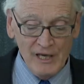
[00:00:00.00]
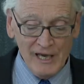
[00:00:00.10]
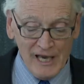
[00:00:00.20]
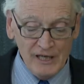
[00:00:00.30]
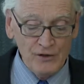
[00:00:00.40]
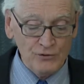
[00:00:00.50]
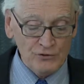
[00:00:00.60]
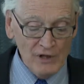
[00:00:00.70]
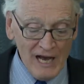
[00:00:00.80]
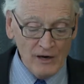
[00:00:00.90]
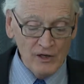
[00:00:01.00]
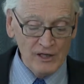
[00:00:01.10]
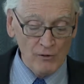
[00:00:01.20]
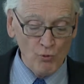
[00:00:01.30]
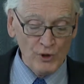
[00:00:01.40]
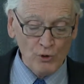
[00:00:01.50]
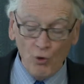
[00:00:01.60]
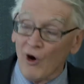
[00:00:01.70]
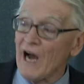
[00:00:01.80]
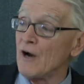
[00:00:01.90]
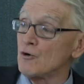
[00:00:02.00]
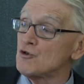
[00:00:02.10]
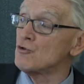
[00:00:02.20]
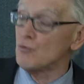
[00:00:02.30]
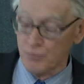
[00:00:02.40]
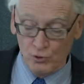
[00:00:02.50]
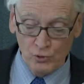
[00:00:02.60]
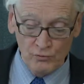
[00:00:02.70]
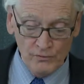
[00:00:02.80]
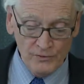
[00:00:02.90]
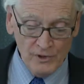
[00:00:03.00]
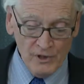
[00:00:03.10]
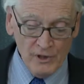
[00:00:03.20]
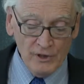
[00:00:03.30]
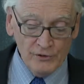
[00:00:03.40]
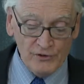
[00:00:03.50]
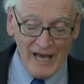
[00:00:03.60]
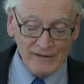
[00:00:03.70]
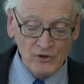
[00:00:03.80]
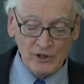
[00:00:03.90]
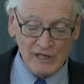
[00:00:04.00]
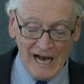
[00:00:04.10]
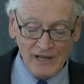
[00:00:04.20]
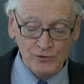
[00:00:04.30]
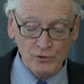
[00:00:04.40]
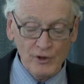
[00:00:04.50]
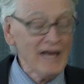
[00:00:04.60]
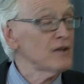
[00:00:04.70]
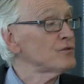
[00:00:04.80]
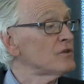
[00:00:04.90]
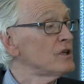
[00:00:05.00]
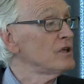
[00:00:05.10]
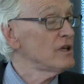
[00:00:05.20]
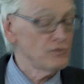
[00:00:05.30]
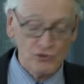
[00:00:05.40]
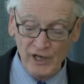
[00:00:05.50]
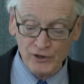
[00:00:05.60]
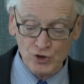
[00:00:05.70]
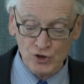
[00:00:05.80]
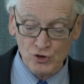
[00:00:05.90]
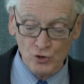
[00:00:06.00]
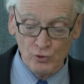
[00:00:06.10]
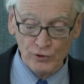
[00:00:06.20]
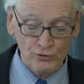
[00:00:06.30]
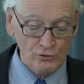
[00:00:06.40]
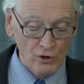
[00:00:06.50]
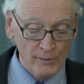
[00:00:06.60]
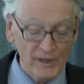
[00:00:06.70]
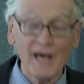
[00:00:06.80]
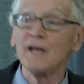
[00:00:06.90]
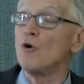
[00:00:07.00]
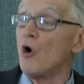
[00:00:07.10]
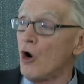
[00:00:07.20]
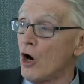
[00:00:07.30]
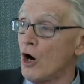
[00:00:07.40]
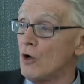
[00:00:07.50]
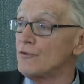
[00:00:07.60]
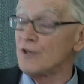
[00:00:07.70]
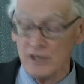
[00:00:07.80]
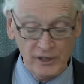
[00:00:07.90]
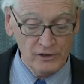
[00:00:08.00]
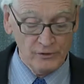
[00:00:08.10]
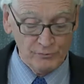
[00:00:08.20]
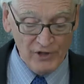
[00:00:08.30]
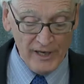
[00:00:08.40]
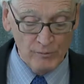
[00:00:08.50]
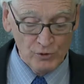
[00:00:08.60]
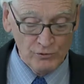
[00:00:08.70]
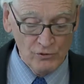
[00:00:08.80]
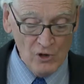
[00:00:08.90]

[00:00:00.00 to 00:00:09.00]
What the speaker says: it is not required to prove that the Gassel has the intention to exterminate all the Eelam Tamils.